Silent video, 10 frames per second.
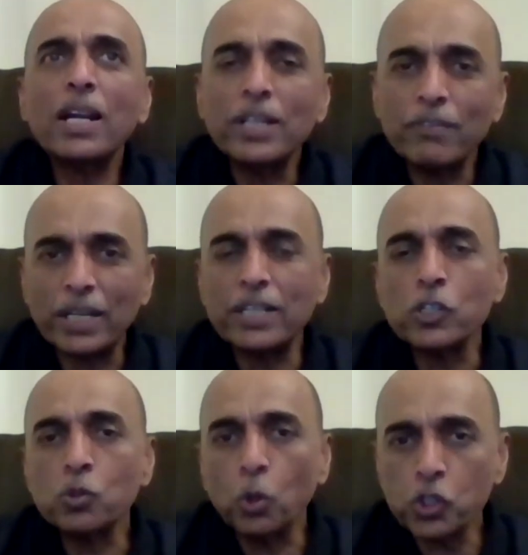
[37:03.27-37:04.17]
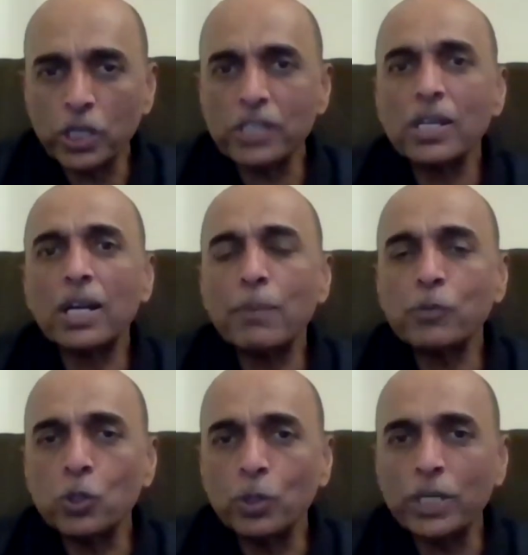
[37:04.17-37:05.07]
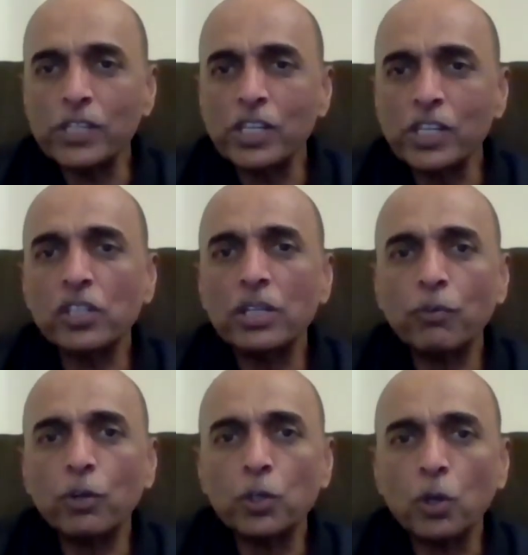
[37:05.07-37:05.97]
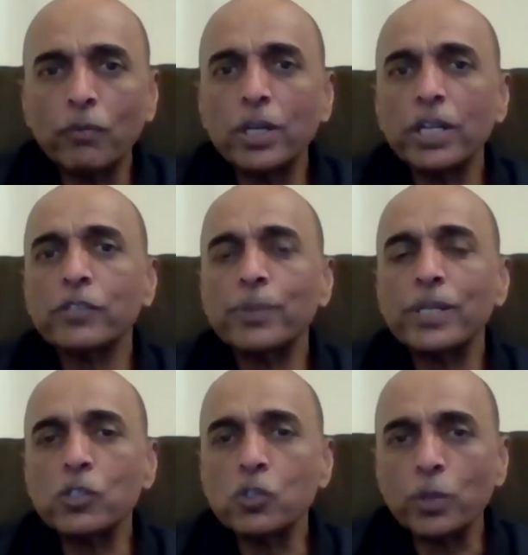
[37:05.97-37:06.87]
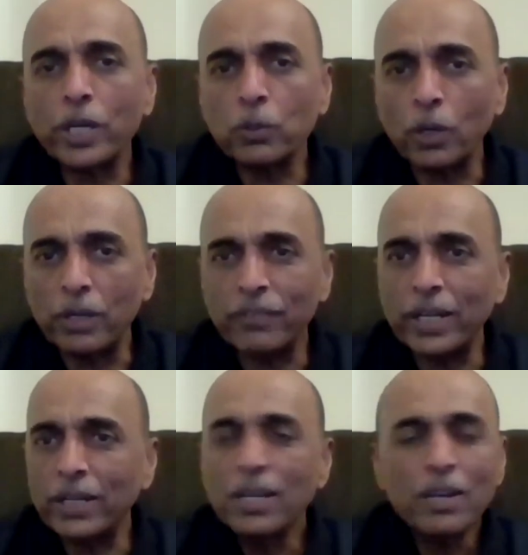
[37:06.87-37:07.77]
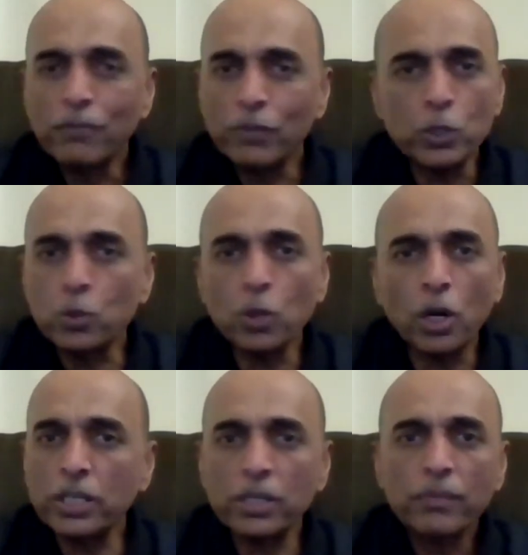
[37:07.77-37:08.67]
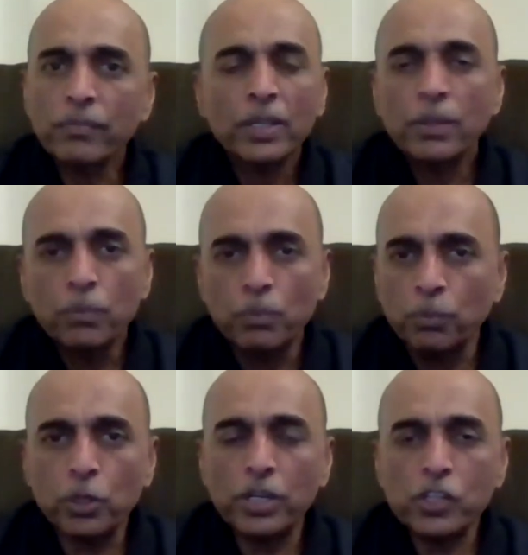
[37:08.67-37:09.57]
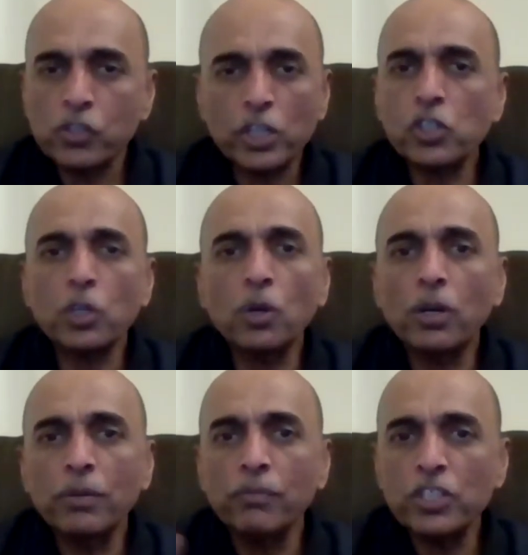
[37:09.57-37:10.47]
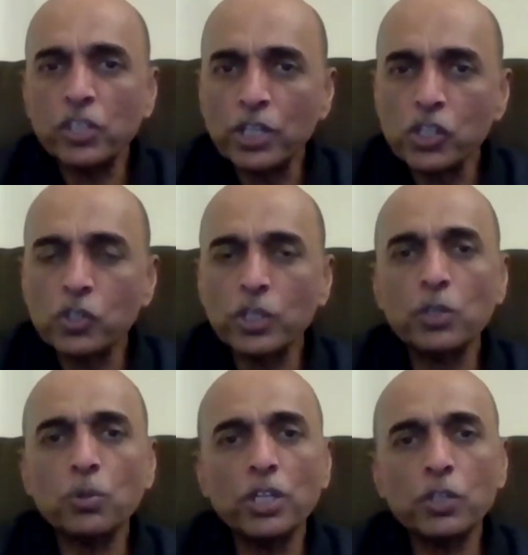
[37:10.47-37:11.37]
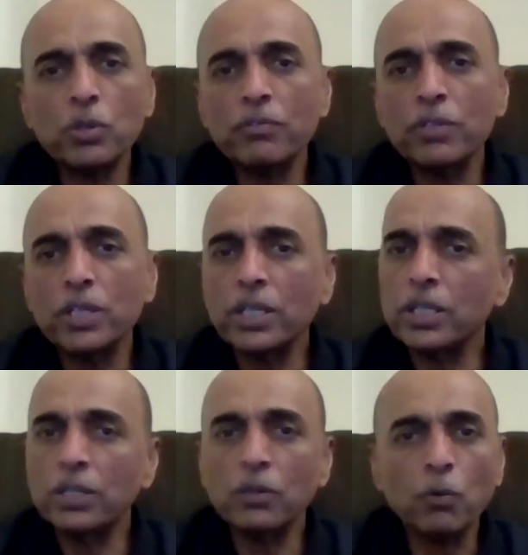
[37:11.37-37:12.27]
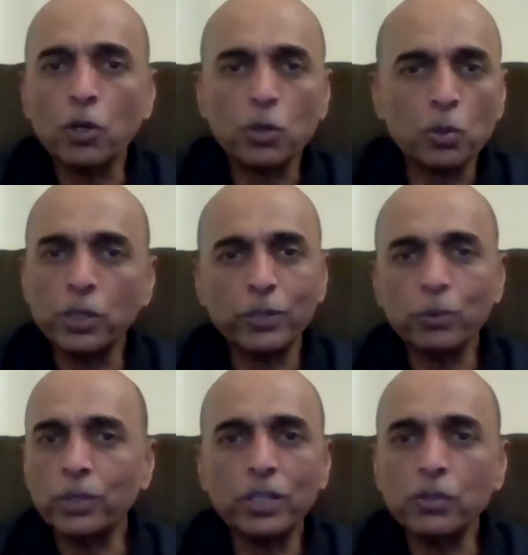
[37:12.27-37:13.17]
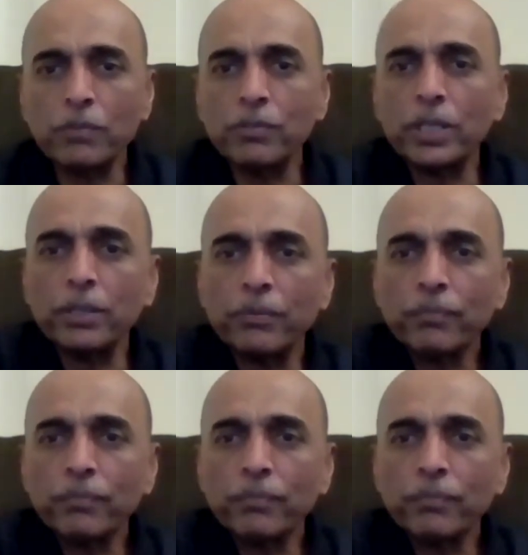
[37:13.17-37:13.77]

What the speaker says: Those things are absolutely essential for your work experience to get qualified. We do not put a restriction on which industry you need to have worked in or what role you need to have worked in.